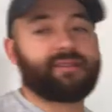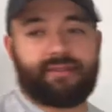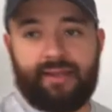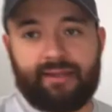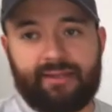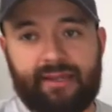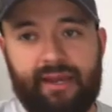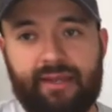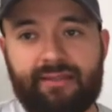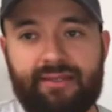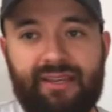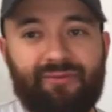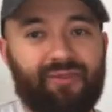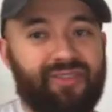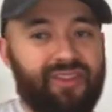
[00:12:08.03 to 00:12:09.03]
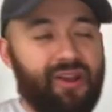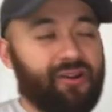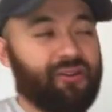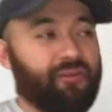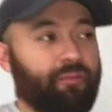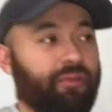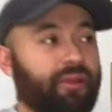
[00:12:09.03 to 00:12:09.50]
things that I see with
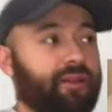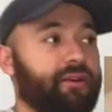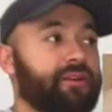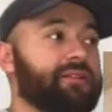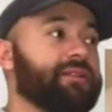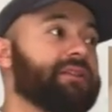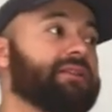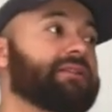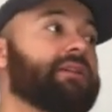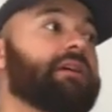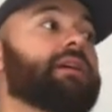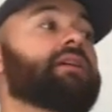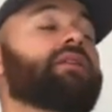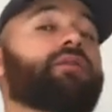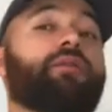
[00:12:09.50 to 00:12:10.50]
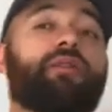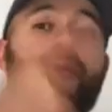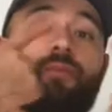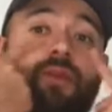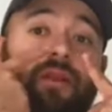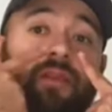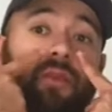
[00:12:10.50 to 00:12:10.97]
younger players is, you know, they
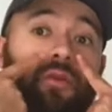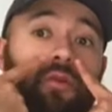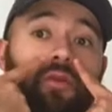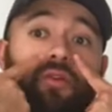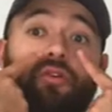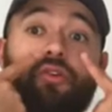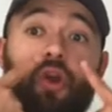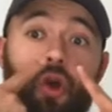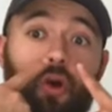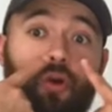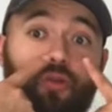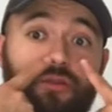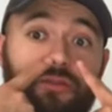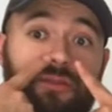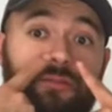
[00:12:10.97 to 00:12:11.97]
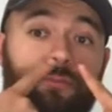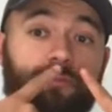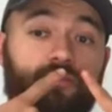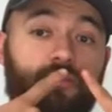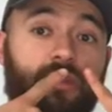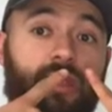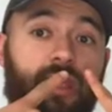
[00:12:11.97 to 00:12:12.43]
breathe in through their nose.
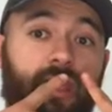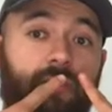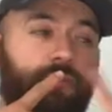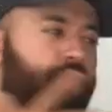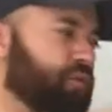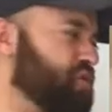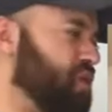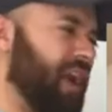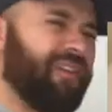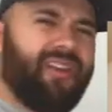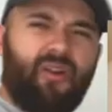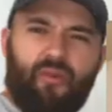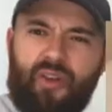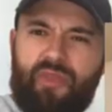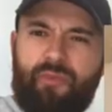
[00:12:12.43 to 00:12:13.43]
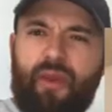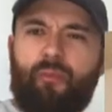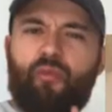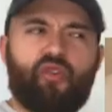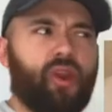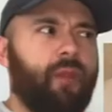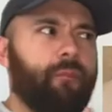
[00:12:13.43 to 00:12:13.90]
Okay, try that with me.
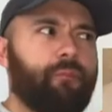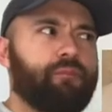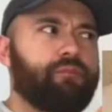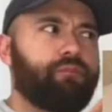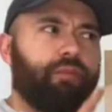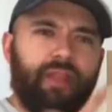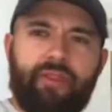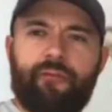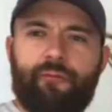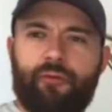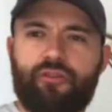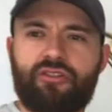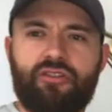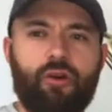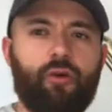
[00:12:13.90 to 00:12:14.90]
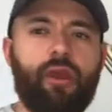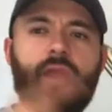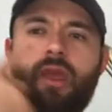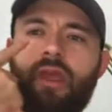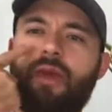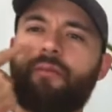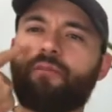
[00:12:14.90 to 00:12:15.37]
Try playing the first note
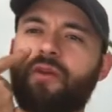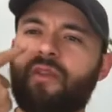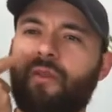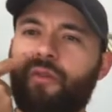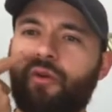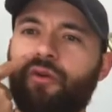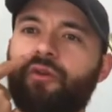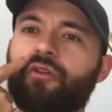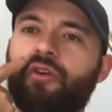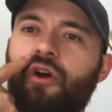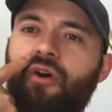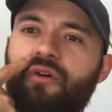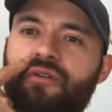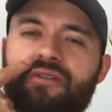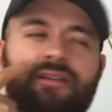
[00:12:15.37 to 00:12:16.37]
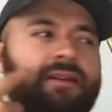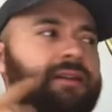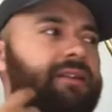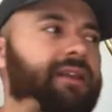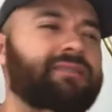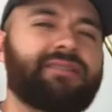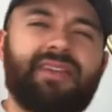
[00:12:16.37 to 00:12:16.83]
and breathe in through your nose
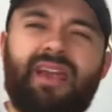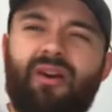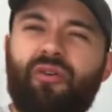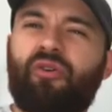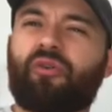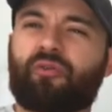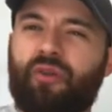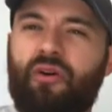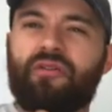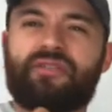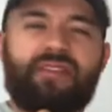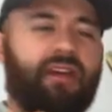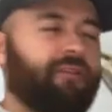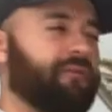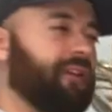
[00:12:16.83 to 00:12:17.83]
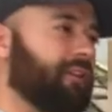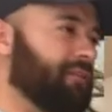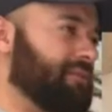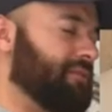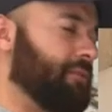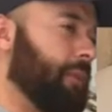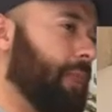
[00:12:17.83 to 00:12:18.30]
and see how gross that feels.